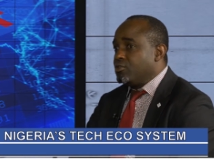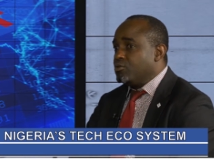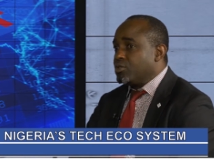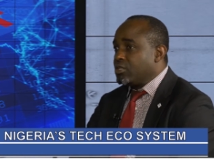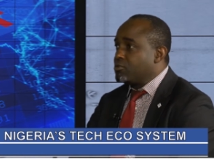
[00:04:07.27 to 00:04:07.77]

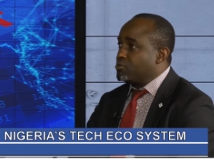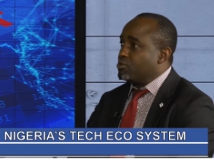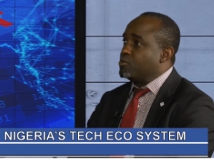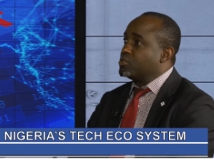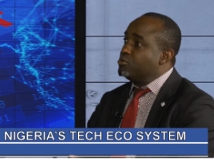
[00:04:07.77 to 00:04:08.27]
You tend to
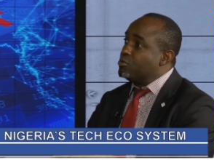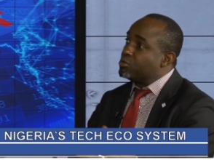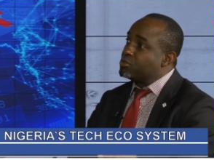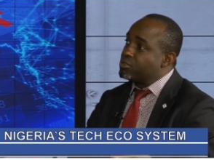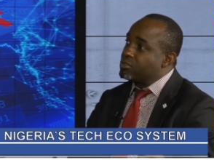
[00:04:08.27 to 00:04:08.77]
go with
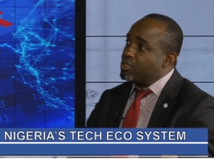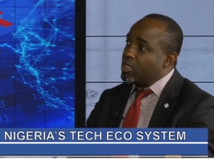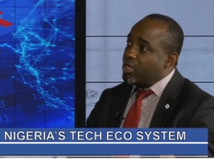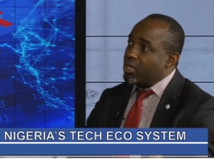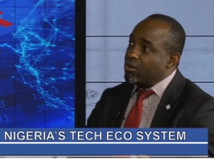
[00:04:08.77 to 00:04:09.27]
those
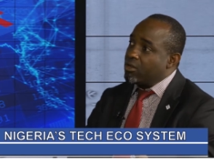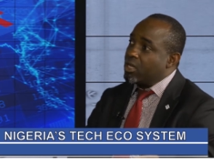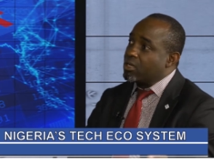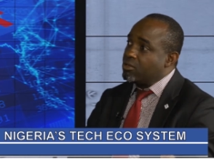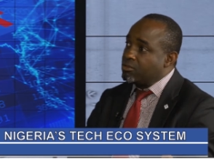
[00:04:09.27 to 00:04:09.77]

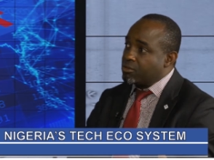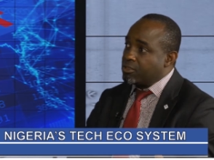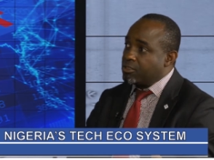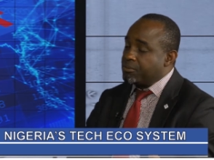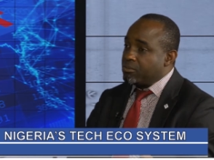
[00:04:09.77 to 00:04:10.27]
other
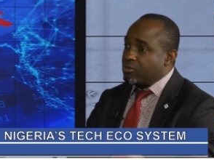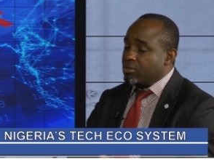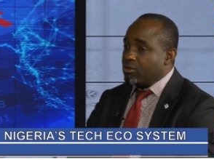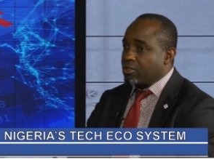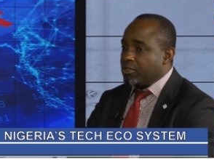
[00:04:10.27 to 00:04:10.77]
countries,
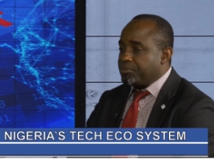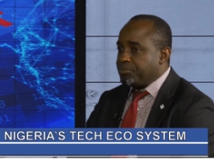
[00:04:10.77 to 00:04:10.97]
okay.